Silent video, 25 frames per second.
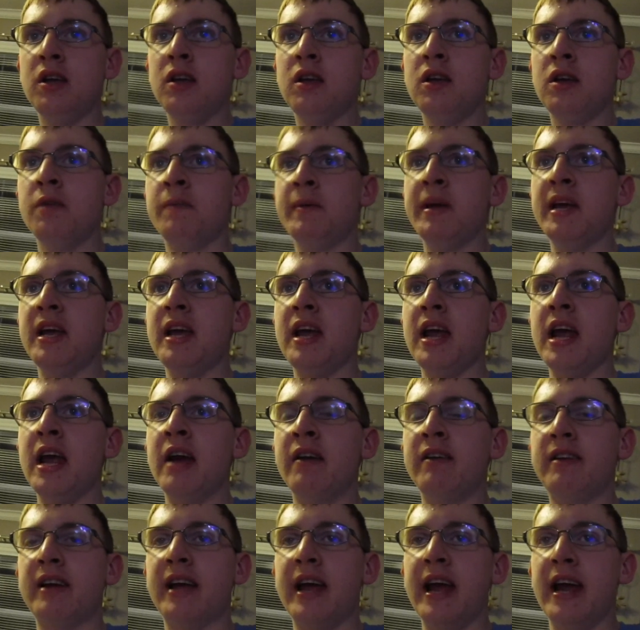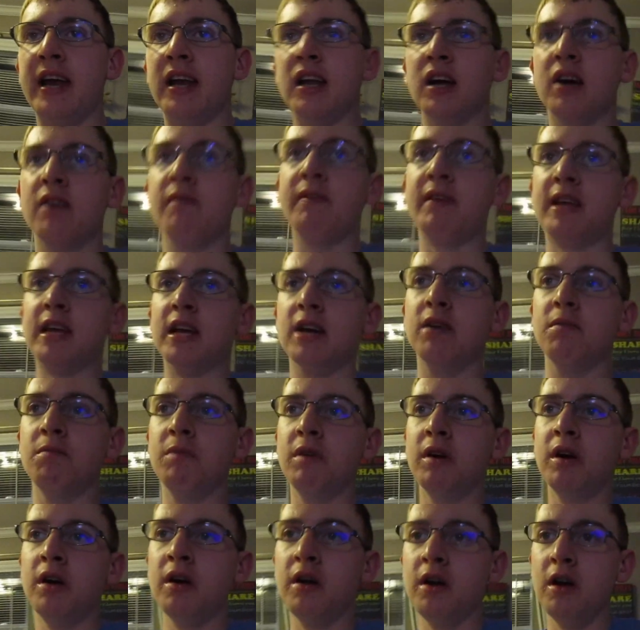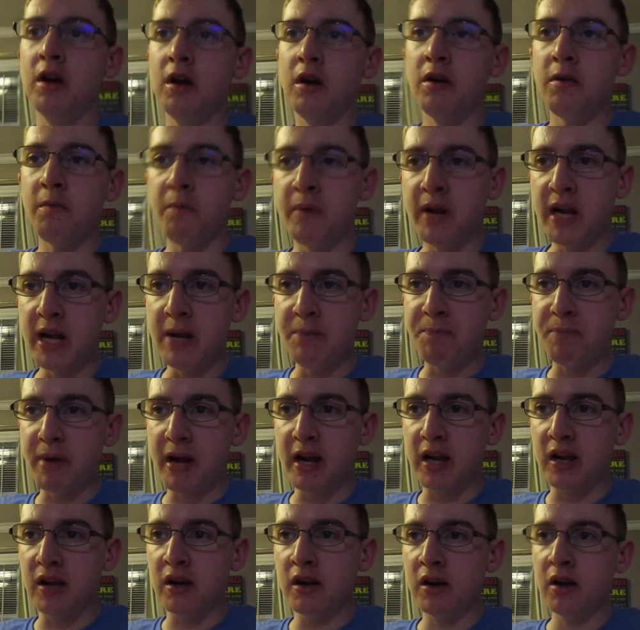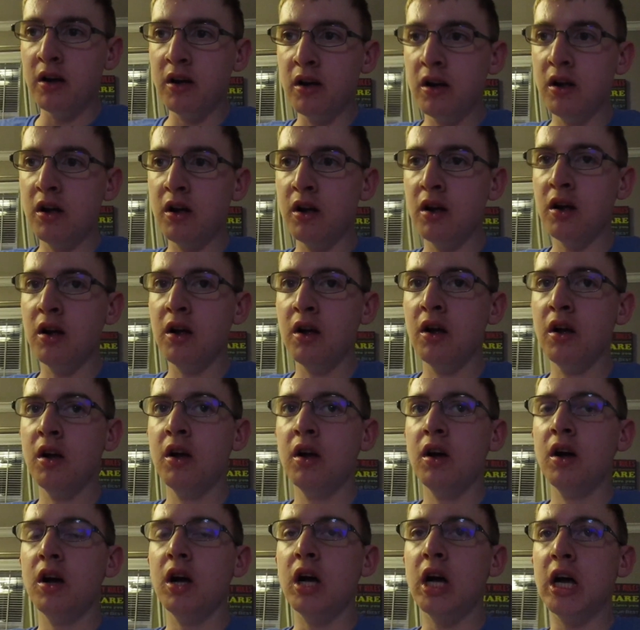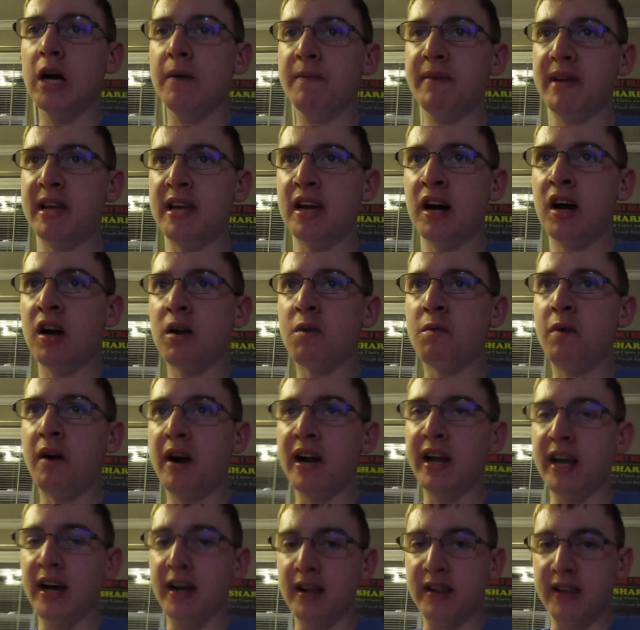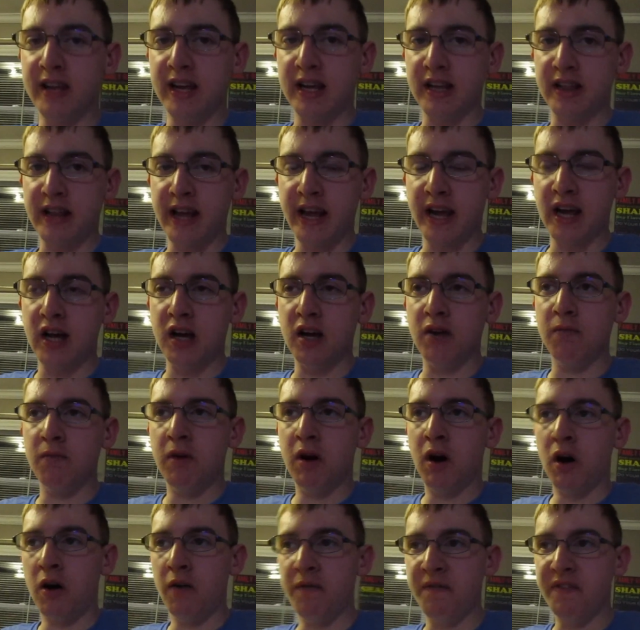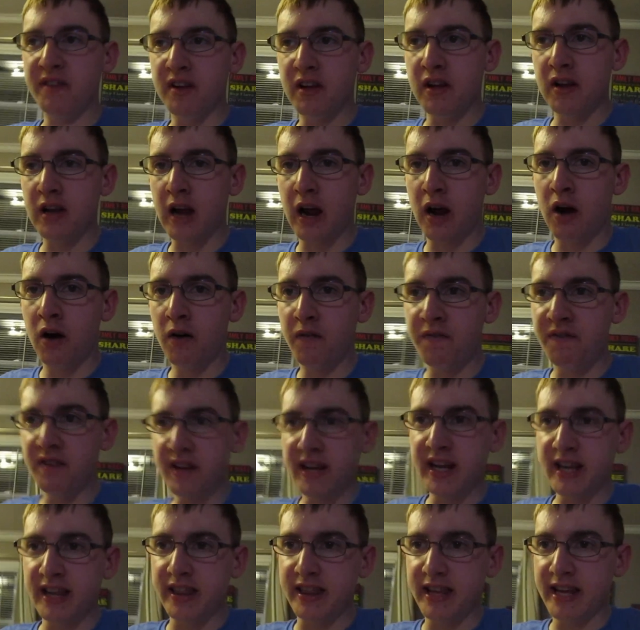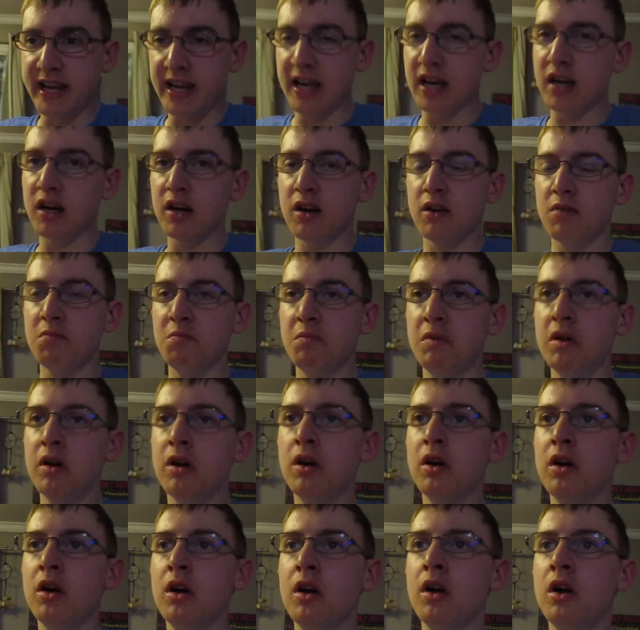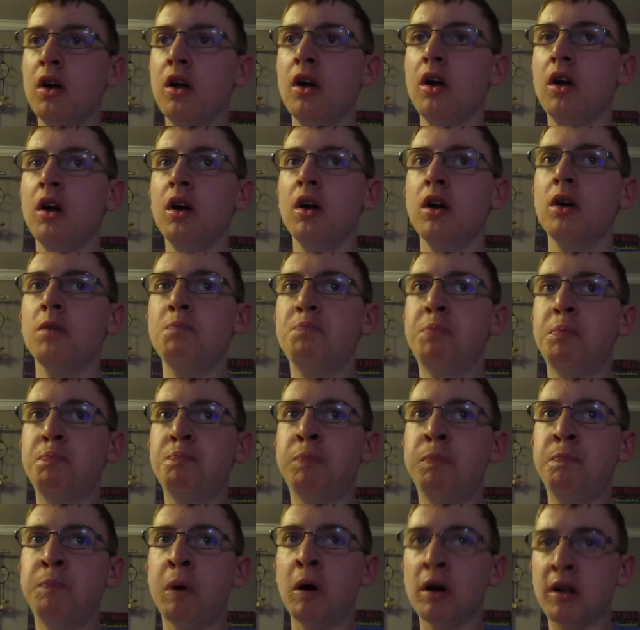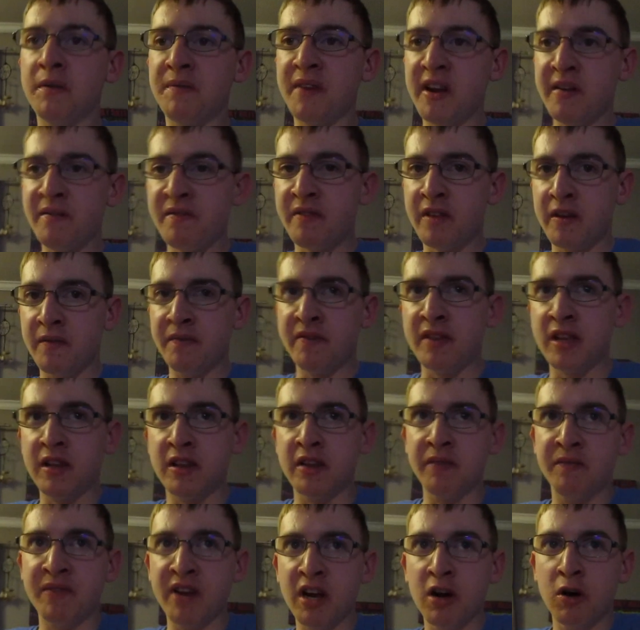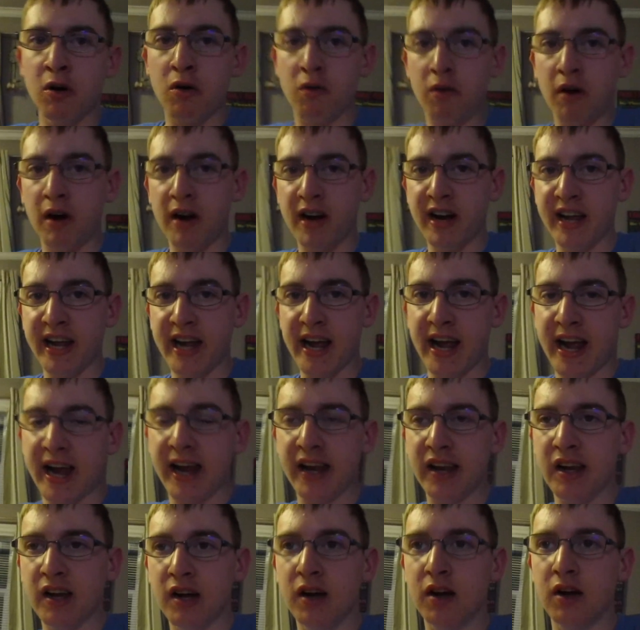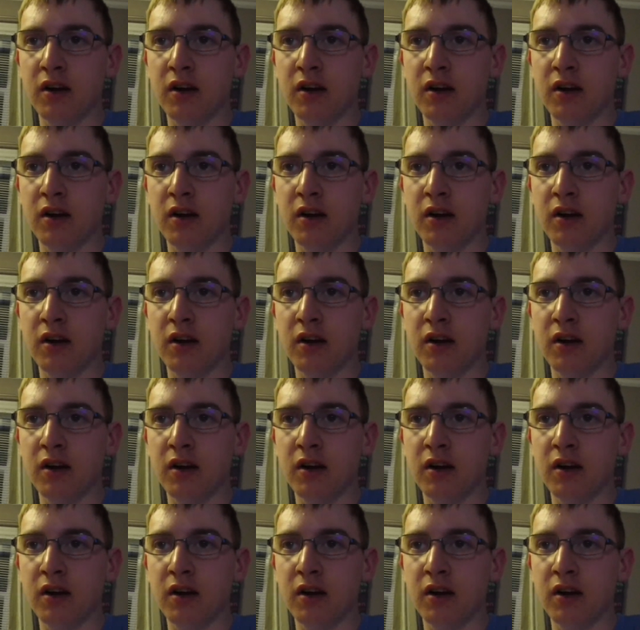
you'll be able to get some really better shot quality out of this. Like hopefully the both the video quality and